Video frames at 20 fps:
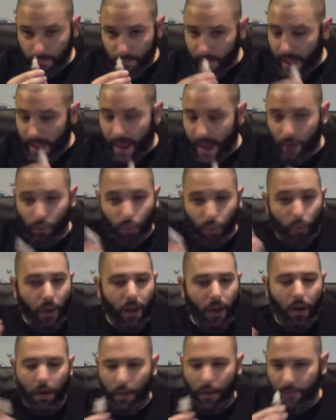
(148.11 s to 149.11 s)
and
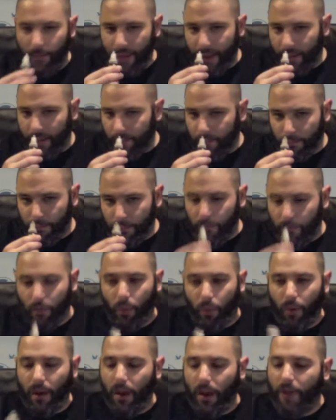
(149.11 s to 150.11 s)
oh man,
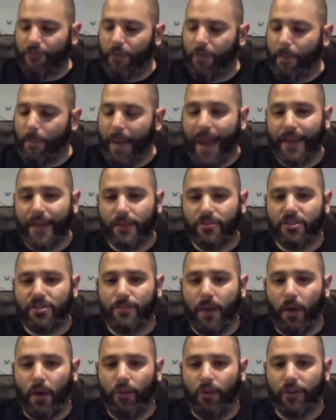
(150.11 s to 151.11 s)
right off the bat you
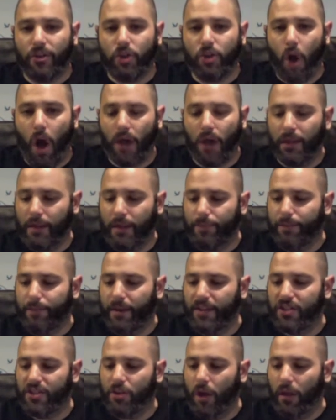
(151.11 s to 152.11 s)
smell the chocolate,
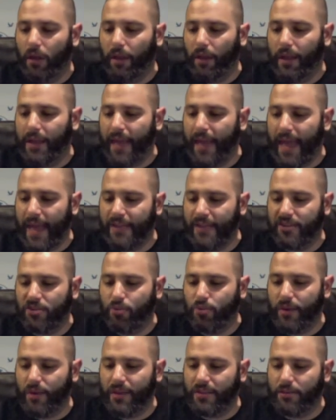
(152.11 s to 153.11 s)
but it's not like a
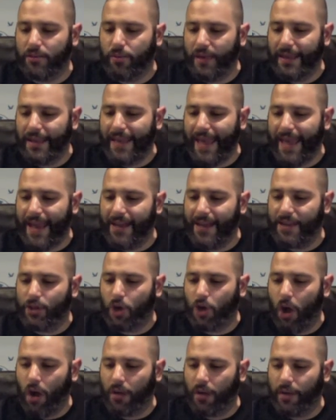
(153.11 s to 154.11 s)
sweet, sweet candy
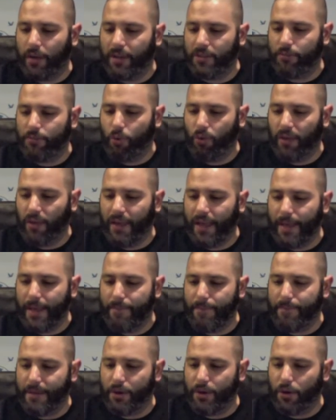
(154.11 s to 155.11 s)
chocolate. It's more like
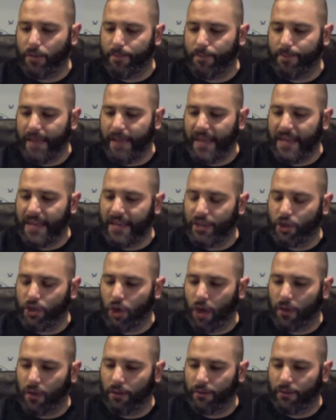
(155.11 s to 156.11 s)
a bitter baking
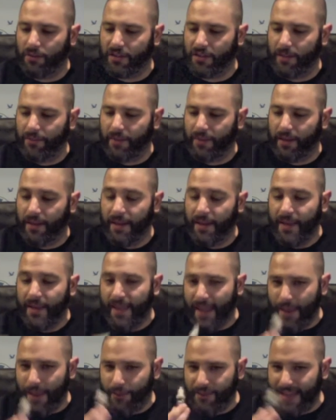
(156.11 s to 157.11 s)
chocolate or something.
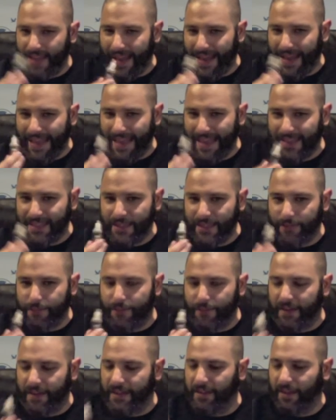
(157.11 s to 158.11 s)
And there's that hint of
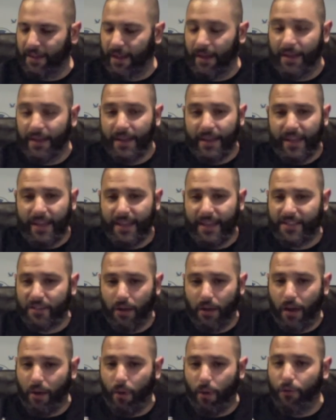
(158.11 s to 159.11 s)
vanilla. It's
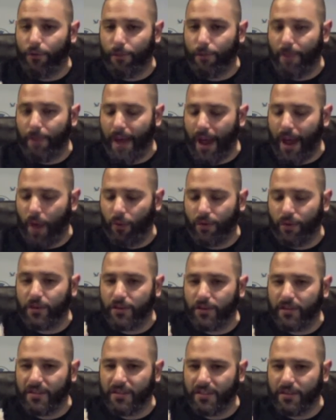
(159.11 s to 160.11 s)
not overpowered.
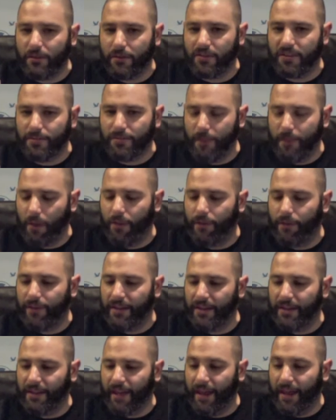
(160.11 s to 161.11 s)
You can still smell the
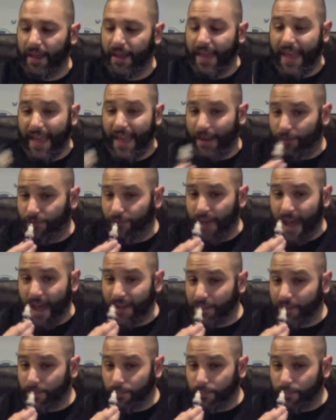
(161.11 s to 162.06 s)
vanilla. And in fact,